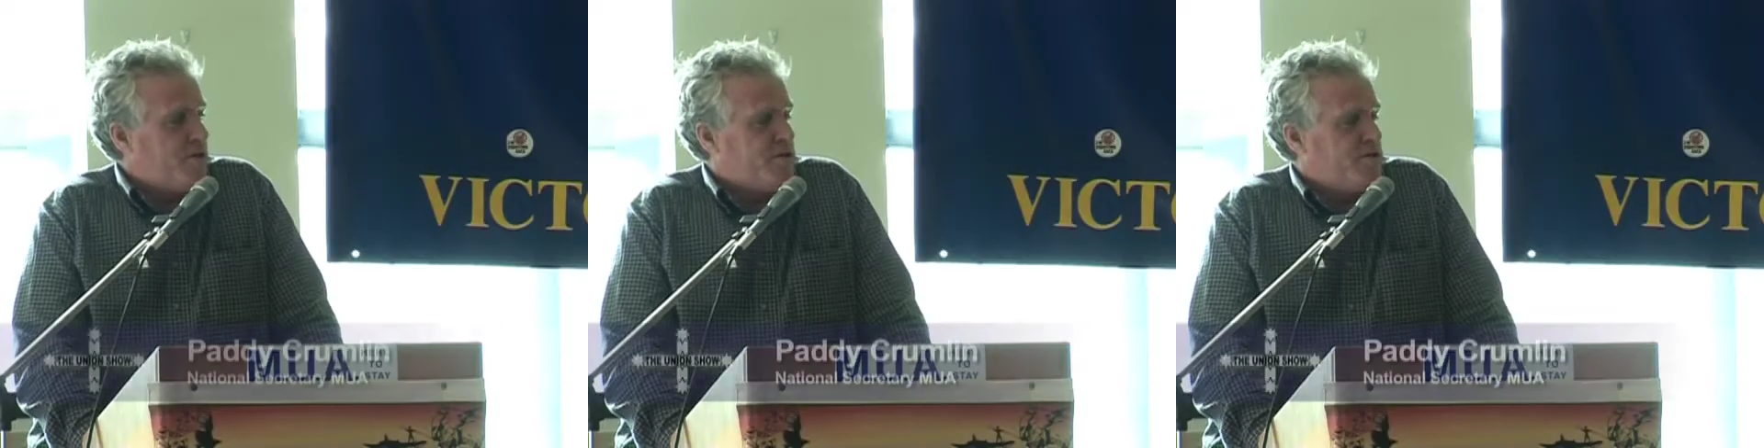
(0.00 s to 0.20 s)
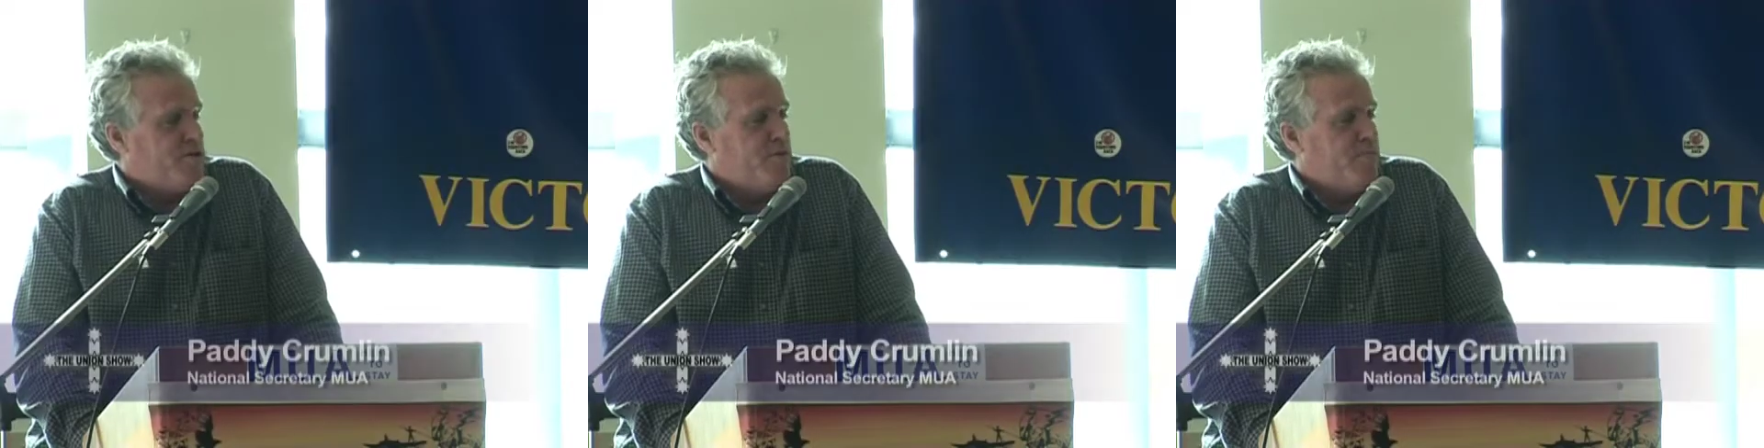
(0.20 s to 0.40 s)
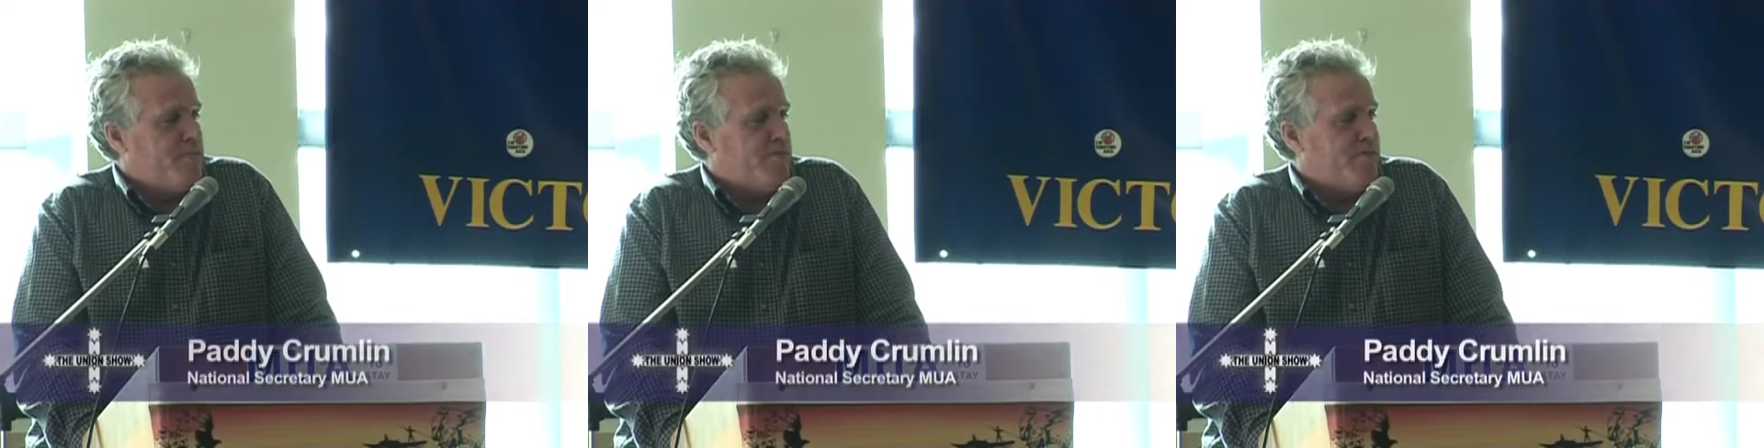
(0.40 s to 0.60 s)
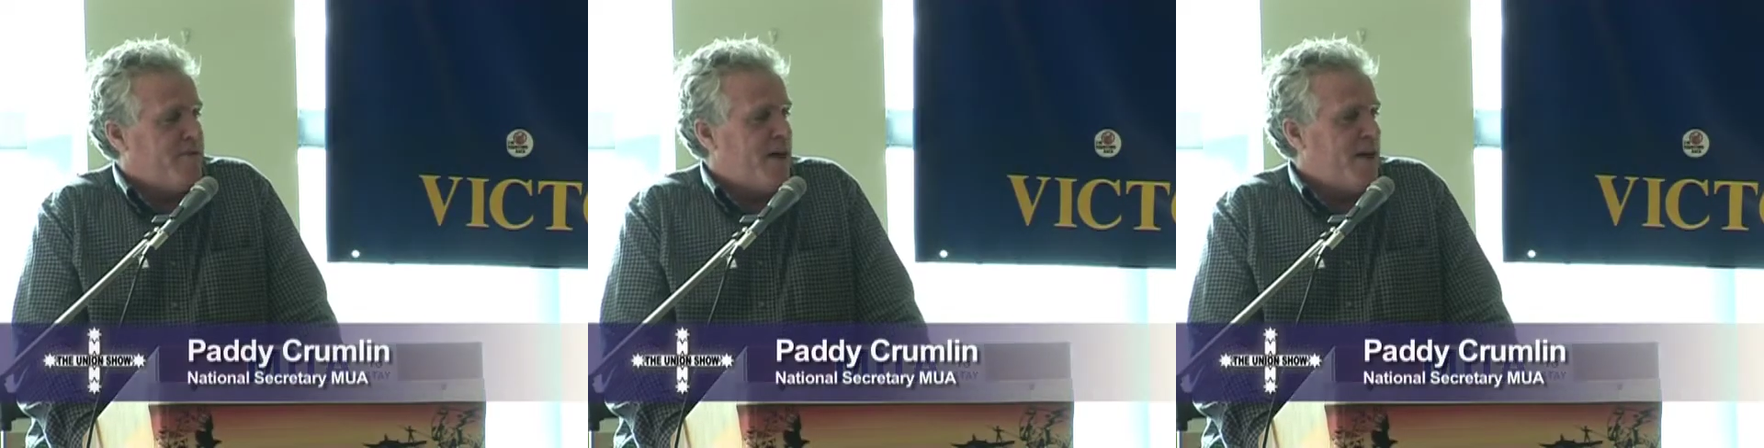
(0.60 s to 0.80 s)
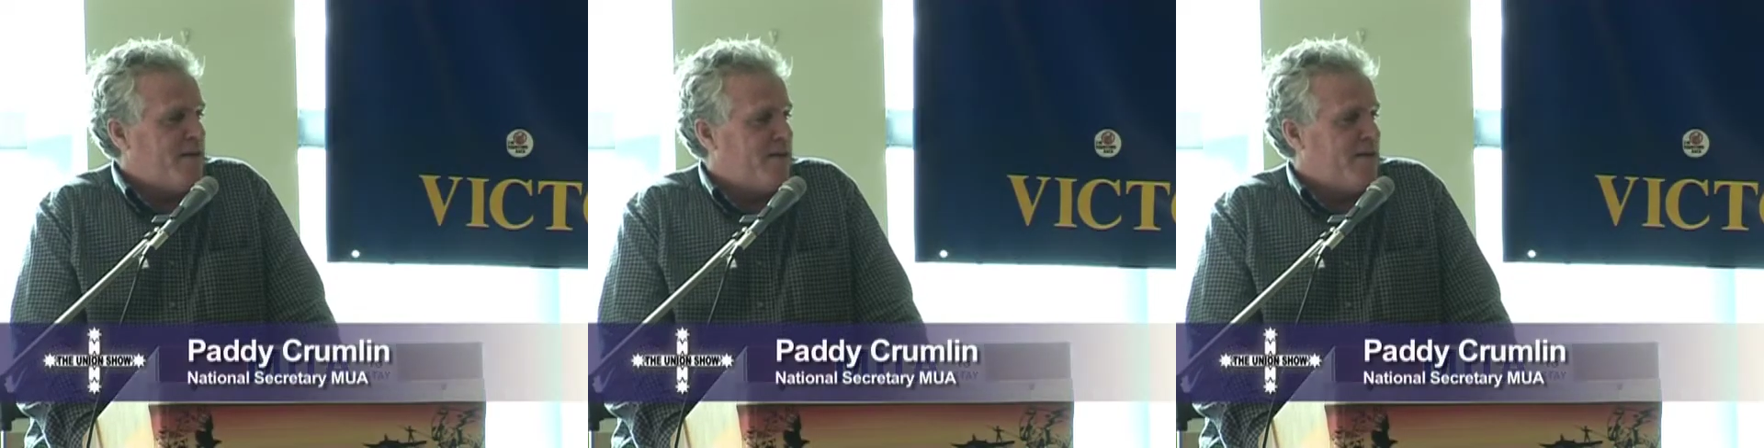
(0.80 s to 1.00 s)
of the super
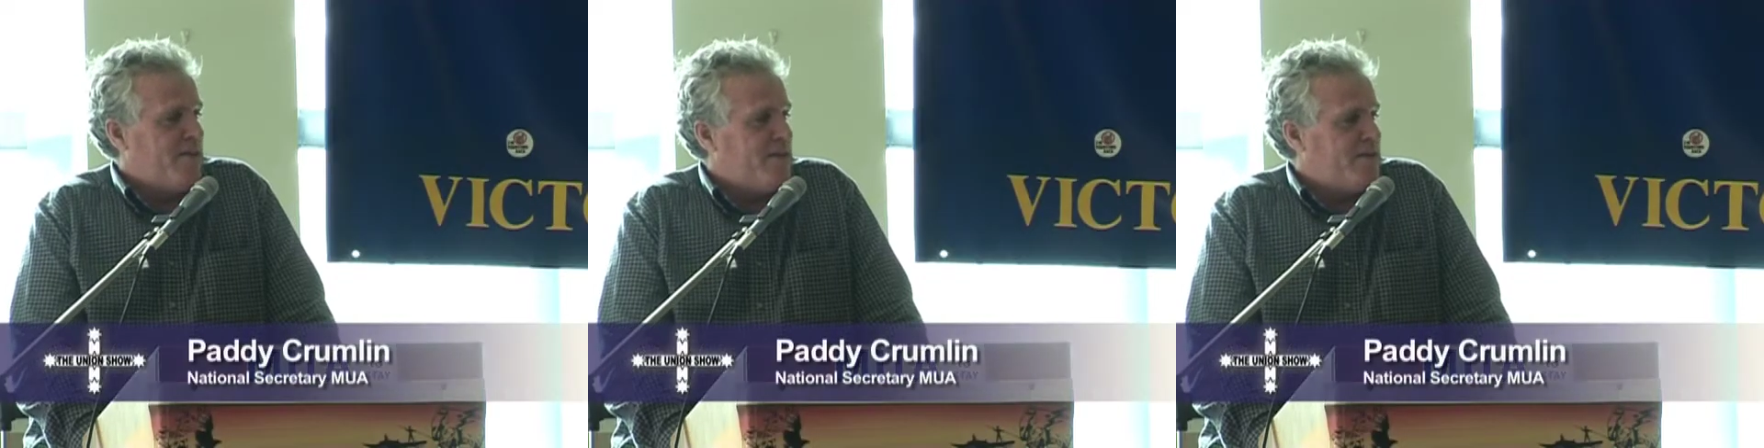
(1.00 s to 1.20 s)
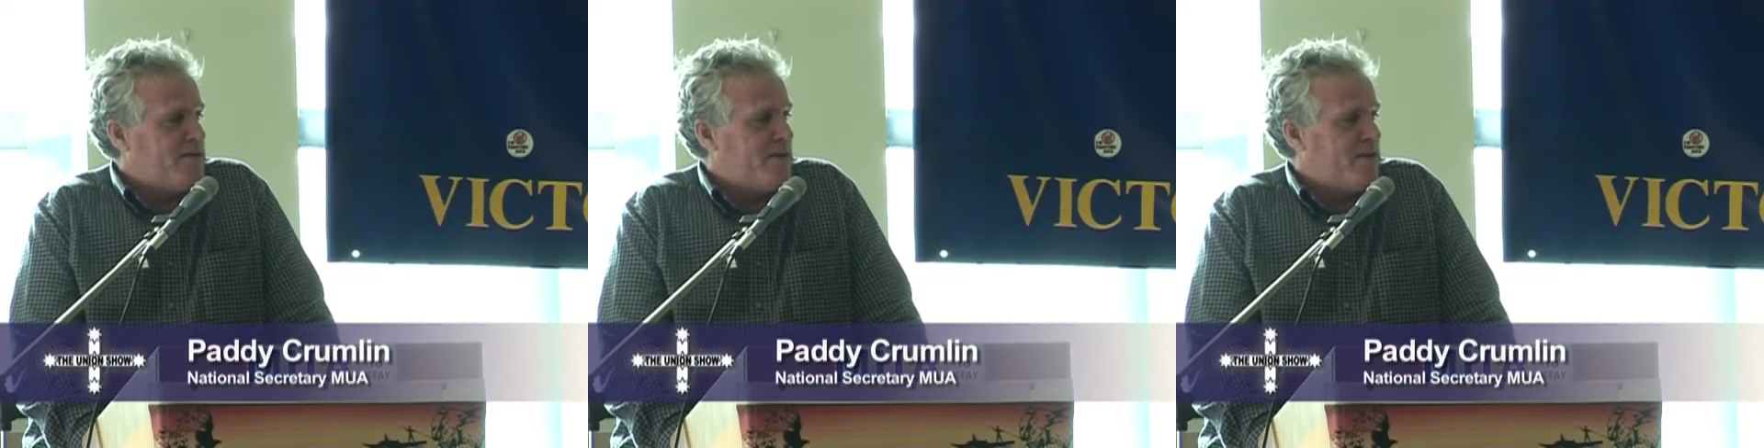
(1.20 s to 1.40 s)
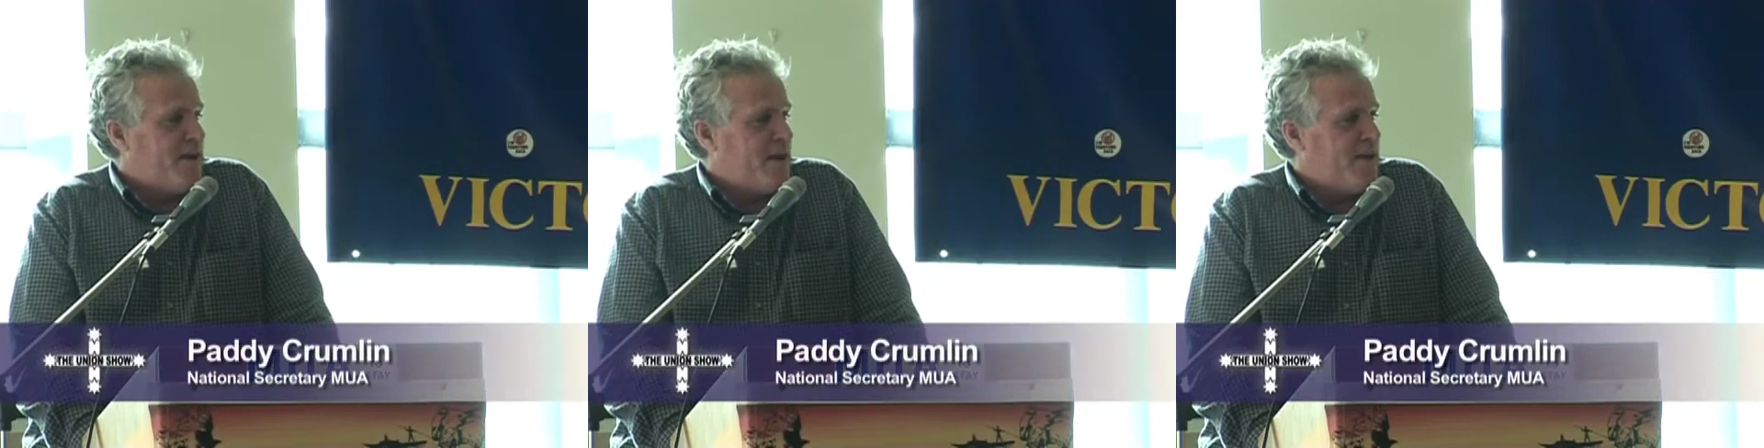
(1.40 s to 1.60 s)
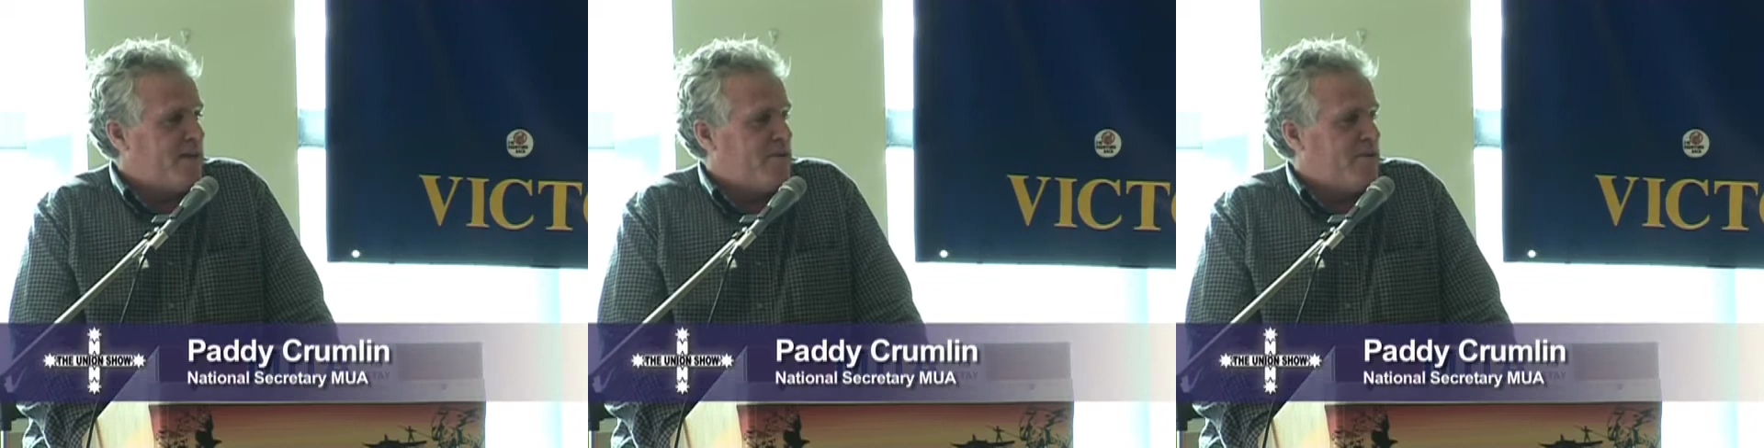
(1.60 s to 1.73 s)
fund and this and that,